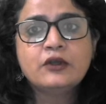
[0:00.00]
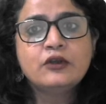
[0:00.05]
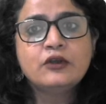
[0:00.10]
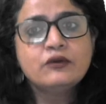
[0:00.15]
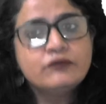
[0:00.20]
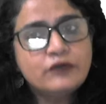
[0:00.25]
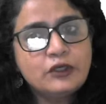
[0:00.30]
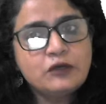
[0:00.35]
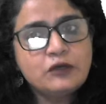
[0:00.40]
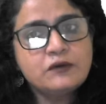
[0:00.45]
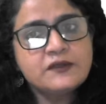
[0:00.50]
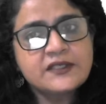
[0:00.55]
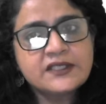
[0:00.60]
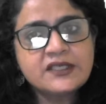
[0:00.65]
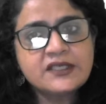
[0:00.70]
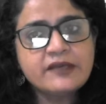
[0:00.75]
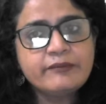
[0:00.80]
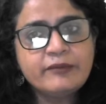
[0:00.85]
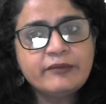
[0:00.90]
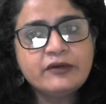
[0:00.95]
Will you
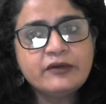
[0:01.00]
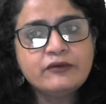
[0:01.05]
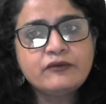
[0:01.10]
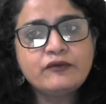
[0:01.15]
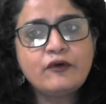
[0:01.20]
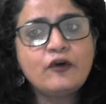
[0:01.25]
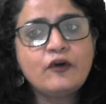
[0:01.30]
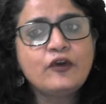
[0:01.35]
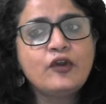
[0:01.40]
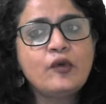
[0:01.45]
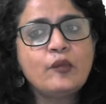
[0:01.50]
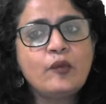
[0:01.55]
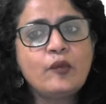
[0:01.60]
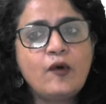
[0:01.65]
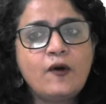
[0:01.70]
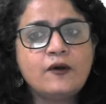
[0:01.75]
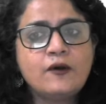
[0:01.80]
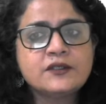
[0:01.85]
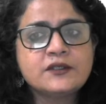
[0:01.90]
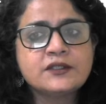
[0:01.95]
step in for your
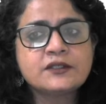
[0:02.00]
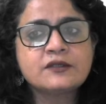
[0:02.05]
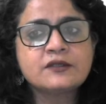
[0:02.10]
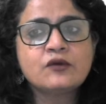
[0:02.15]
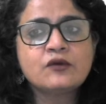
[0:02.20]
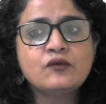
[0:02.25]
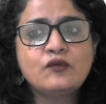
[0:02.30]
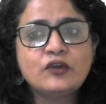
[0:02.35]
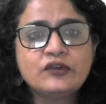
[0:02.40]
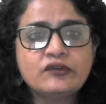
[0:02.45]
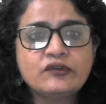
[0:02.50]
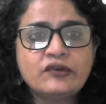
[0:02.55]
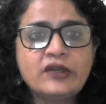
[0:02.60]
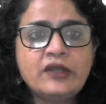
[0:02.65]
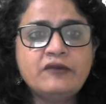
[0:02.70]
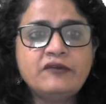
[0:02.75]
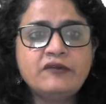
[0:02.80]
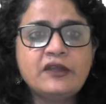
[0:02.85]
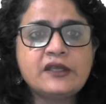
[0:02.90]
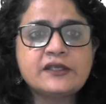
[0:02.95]
boss for
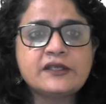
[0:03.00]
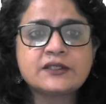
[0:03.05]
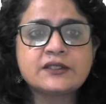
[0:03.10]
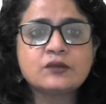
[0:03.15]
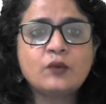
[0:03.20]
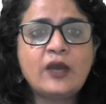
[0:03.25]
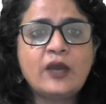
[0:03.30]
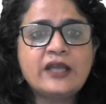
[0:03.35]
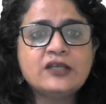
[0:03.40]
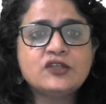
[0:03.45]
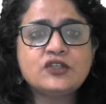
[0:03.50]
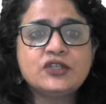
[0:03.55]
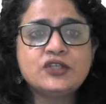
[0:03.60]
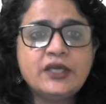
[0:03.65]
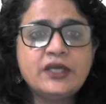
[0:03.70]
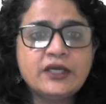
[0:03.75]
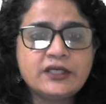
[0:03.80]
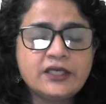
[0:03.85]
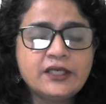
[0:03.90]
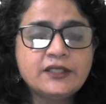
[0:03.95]
3 weeks while
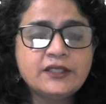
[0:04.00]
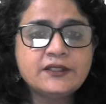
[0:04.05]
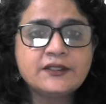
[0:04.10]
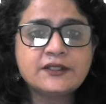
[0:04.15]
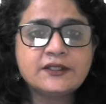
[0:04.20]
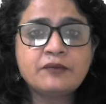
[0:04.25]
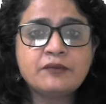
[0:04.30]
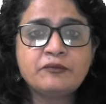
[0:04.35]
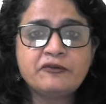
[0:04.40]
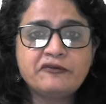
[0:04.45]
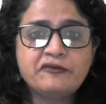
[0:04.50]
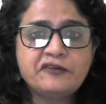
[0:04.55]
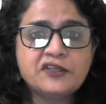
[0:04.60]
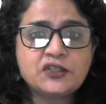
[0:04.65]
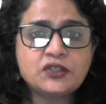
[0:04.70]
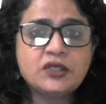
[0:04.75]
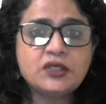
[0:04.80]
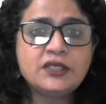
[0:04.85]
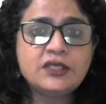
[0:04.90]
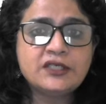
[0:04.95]
she attends a
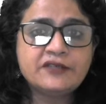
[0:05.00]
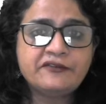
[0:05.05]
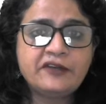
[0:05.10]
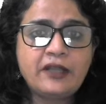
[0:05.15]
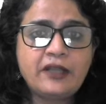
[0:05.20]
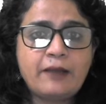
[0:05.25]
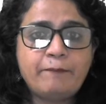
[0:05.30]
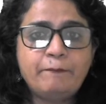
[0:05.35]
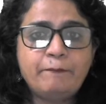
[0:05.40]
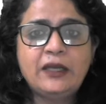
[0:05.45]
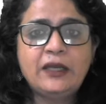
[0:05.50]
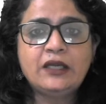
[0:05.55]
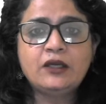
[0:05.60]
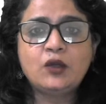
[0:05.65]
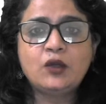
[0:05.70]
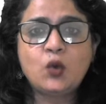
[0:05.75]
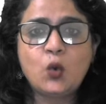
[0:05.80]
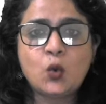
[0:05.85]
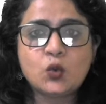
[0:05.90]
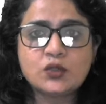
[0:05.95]
professional
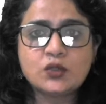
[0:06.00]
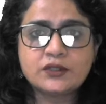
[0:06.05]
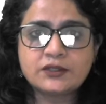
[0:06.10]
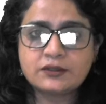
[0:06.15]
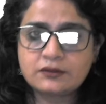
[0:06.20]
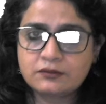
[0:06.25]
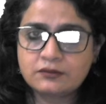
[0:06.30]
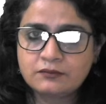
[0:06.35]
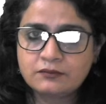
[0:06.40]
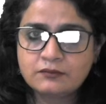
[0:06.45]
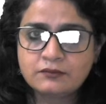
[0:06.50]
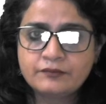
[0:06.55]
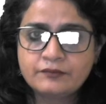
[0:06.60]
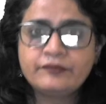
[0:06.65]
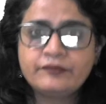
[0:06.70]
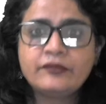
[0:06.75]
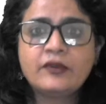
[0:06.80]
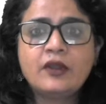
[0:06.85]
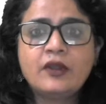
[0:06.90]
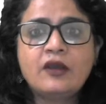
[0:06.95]
development course?
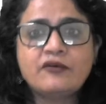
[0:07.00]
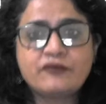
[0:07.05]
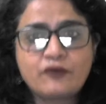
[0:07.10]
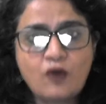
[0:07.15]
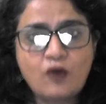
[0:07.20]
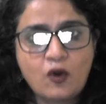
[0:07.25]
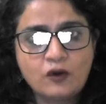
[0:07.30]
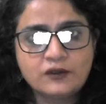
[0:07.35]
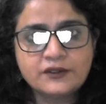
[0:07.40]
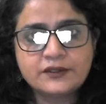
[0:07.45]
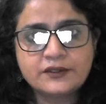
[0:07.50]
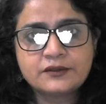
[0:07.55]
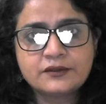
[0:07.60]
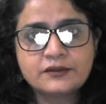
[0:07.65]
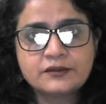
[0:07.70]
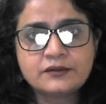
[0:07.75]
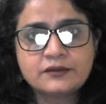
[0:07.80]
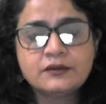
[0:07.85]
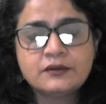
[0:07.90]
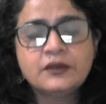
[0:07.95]
Of
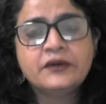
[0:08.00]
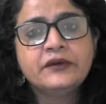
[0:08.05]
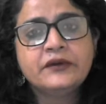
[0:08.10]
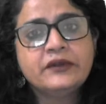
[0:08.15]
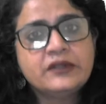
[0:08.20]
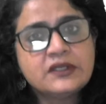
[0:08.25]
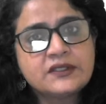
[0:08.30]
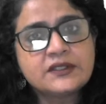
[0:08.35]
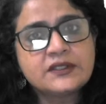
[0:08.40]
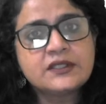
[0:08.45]
course. This